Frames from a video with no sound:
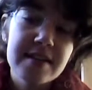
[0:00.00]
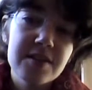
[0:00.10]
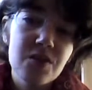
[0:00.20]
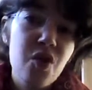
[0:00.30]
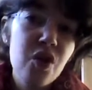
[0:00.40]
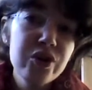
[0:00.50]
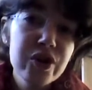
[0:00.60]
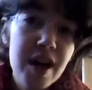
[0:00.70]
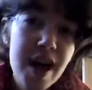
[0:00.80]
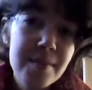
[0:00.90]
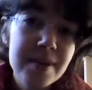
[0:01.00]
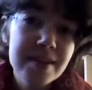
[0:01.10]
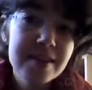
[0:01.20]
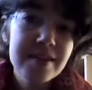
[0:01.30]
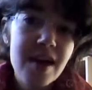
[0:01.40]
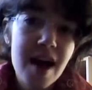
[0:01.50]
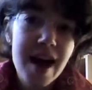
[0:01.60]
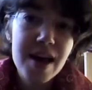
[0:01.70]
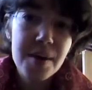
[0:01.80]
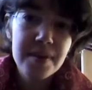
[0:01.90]
It's a cold climate,
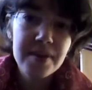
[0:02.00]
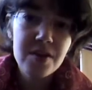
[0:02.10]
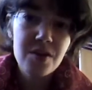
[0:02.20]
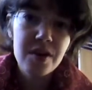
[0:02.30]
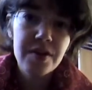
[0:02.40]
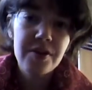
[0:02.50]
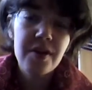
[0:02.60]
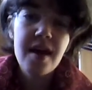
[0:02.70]
high up in the north,